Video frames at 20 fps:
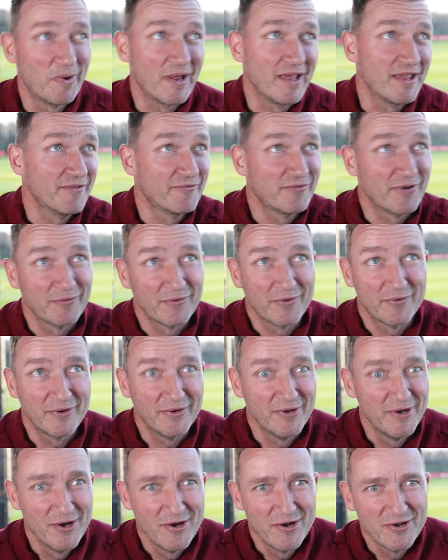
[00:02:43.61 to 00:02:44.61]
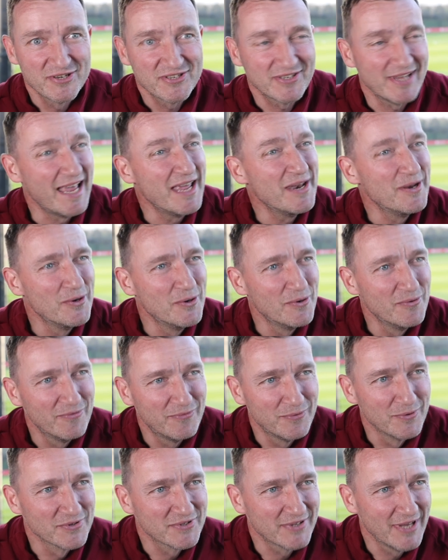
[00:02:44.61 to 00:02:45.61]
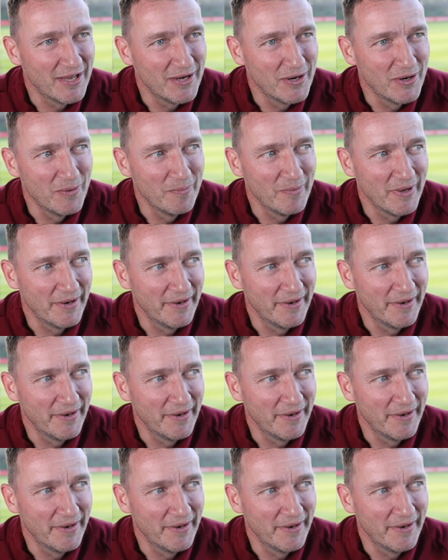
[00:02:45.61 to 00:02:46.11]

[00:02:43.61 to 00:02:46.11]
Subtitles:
play in front of the stadium, full stadium.